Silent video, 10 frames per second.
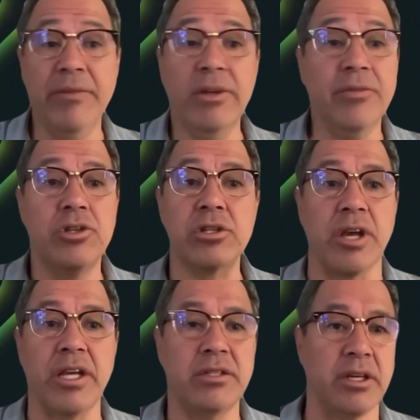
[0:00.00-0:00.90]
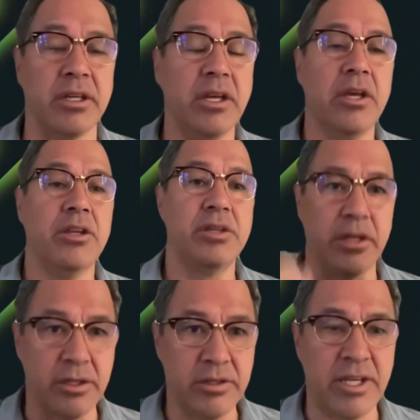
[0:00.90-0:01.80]
But even if you'd just like to
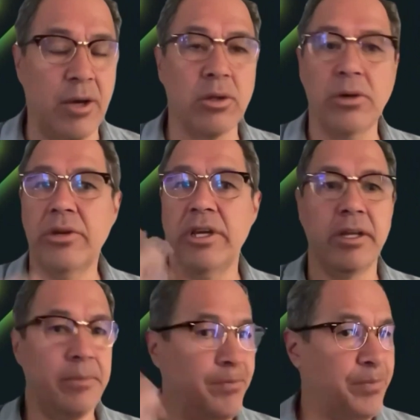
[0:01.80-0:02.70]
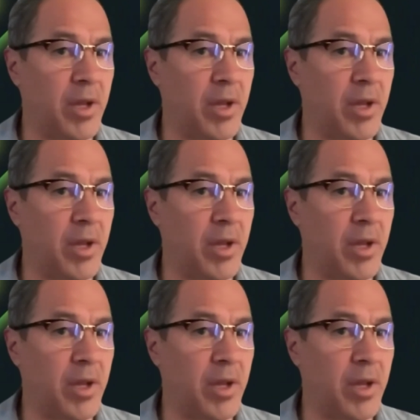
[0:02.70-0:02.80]
download it,